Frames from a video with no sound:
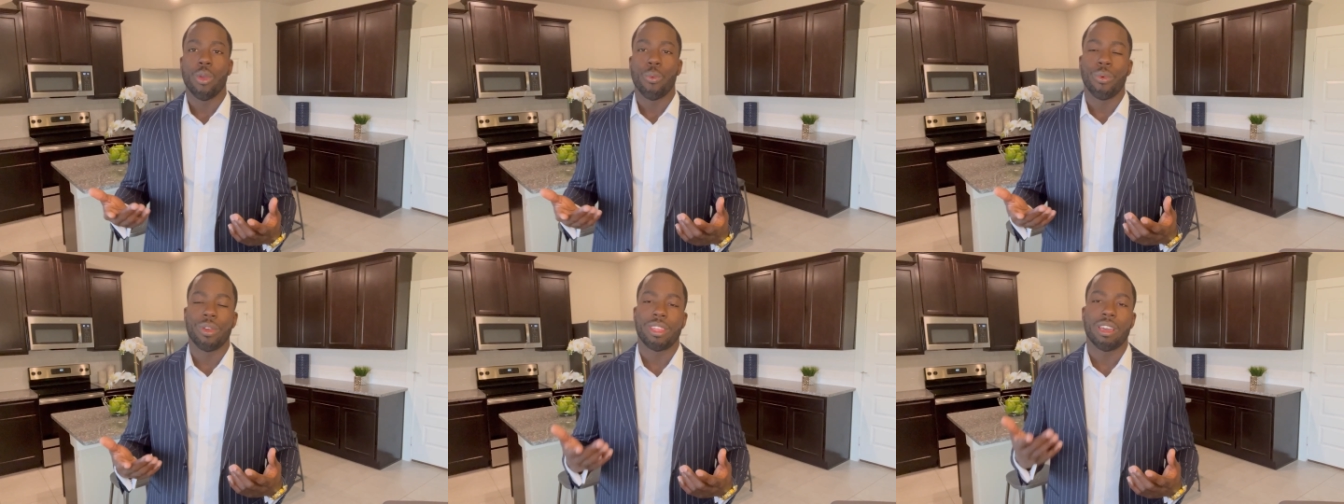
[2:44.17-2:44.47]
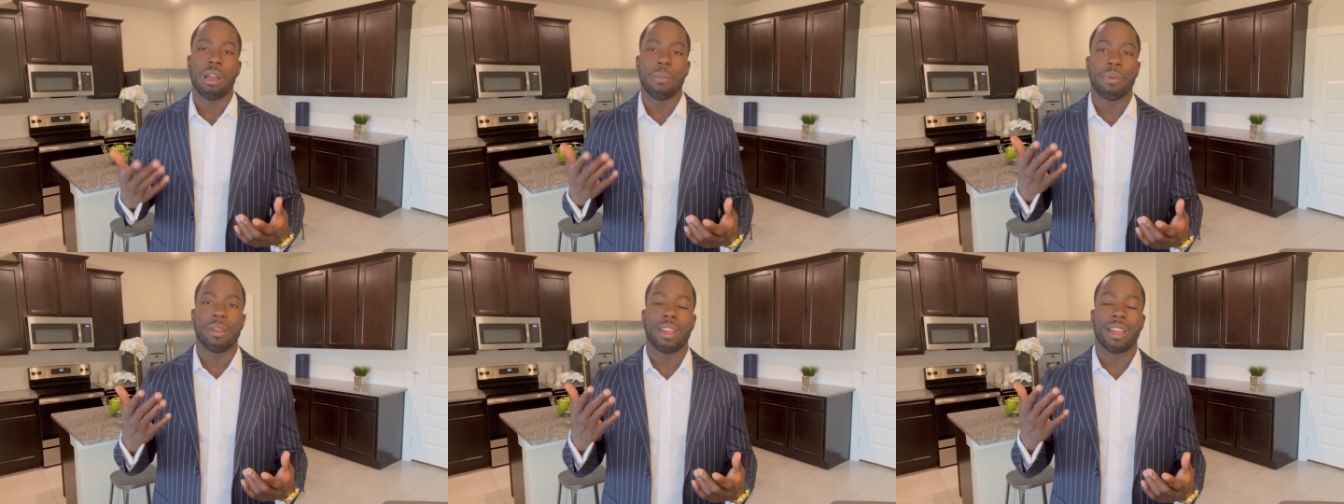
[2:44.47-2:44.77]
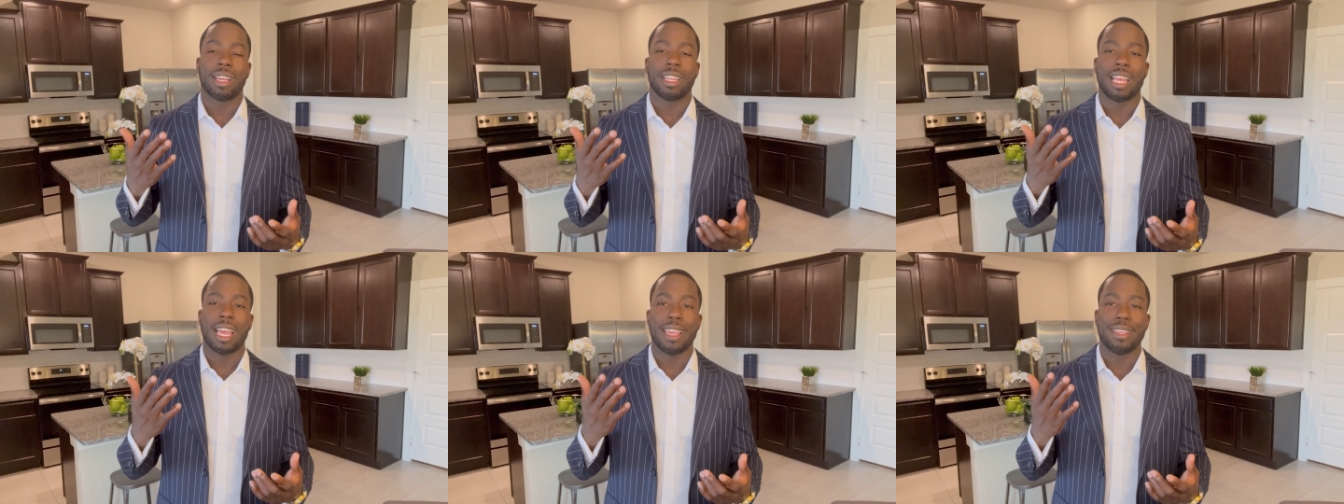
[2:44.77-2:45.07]
with helping
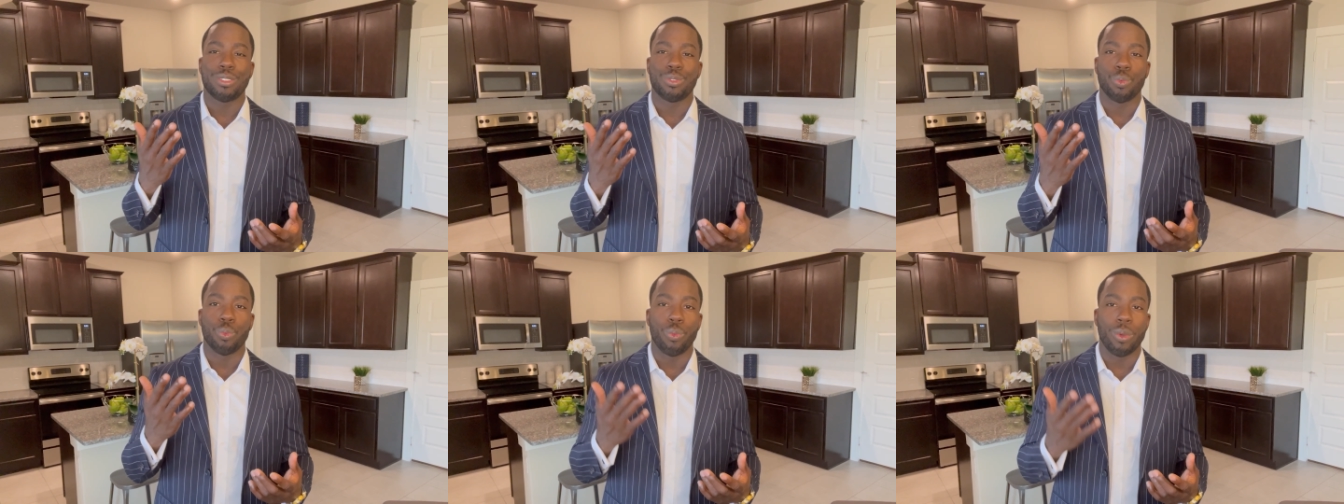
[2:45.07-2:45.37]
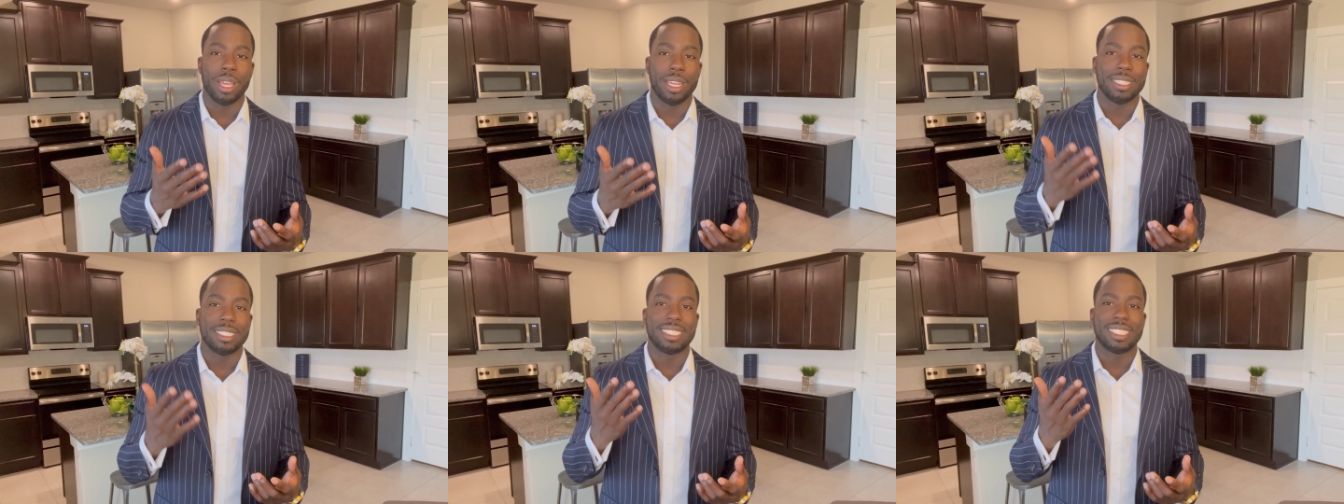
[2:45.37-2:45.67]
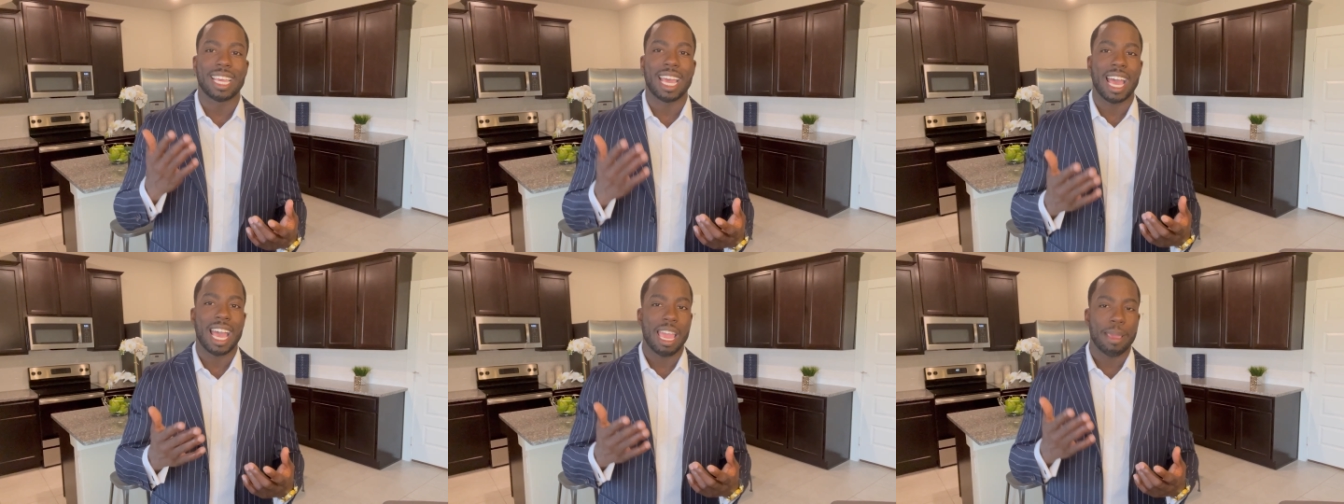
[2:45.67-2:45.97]
our clients win
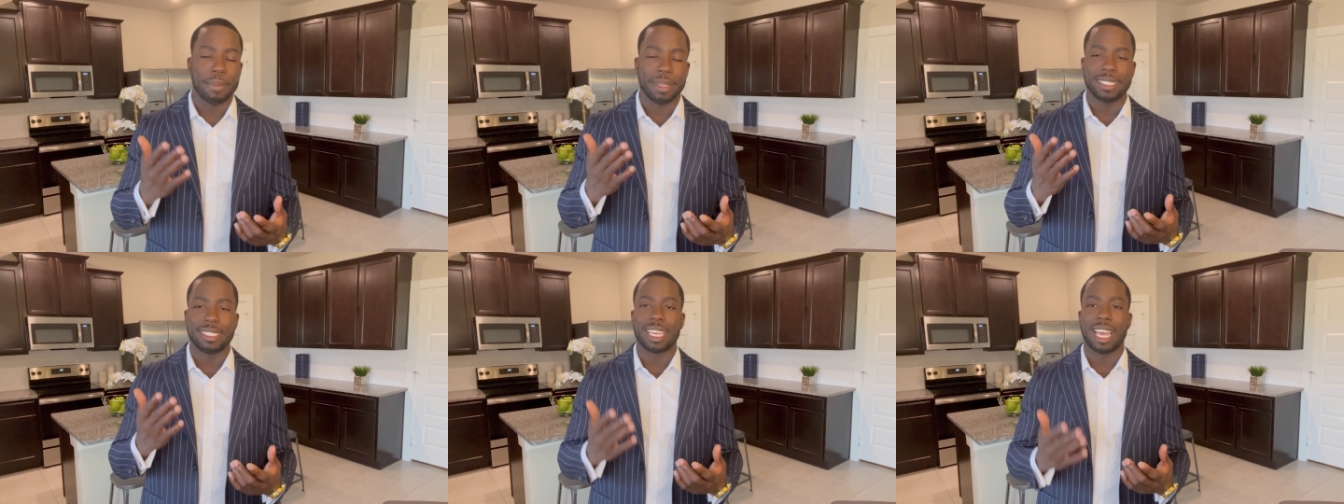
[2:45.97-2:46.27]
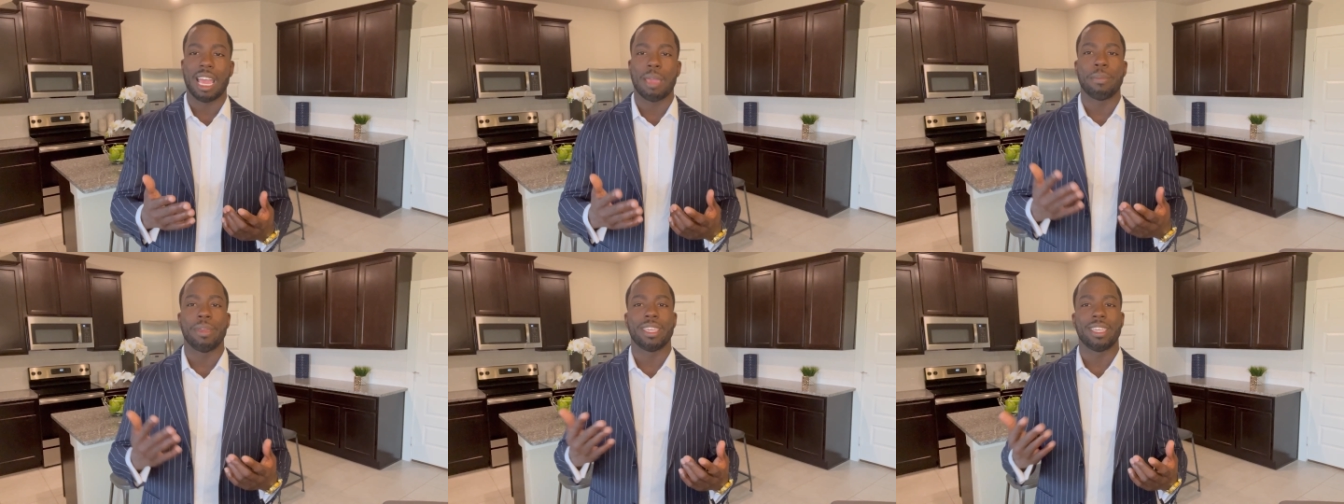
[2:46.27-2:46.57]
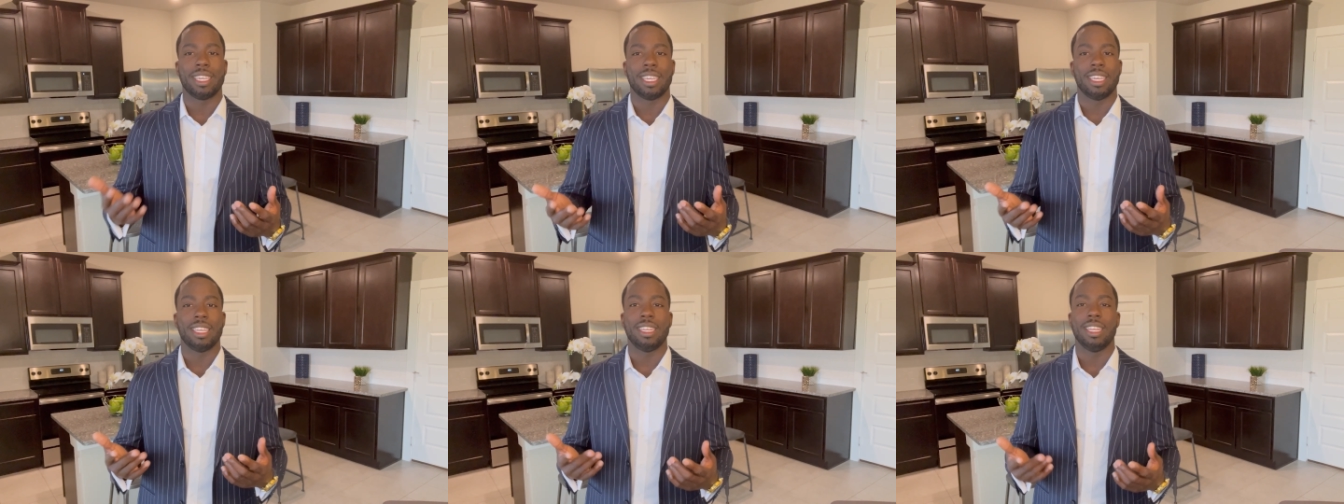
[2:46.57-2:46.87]
time and time
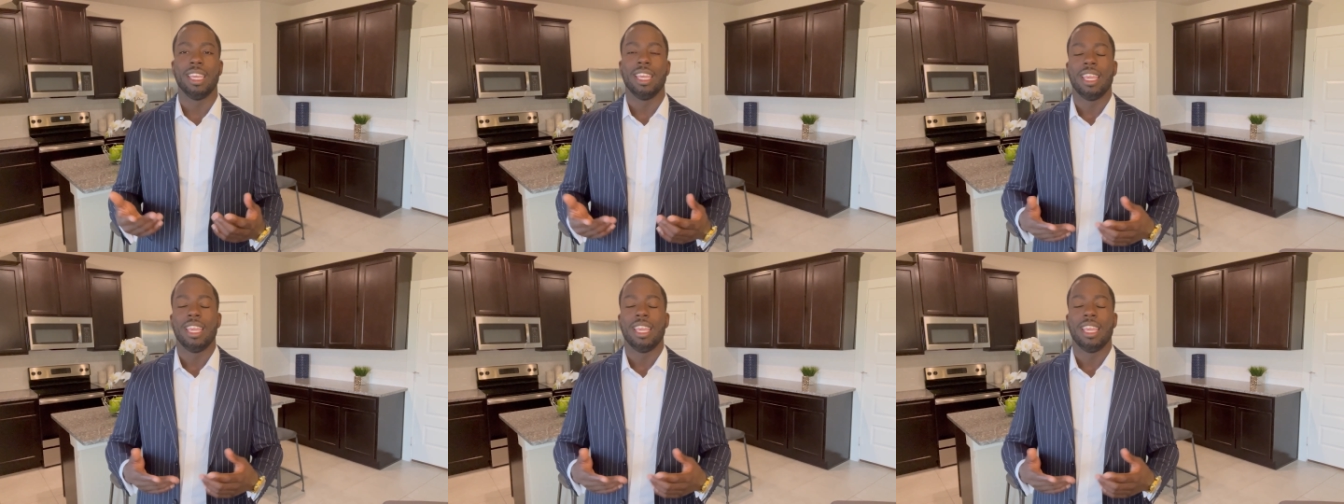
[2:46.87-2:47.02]
again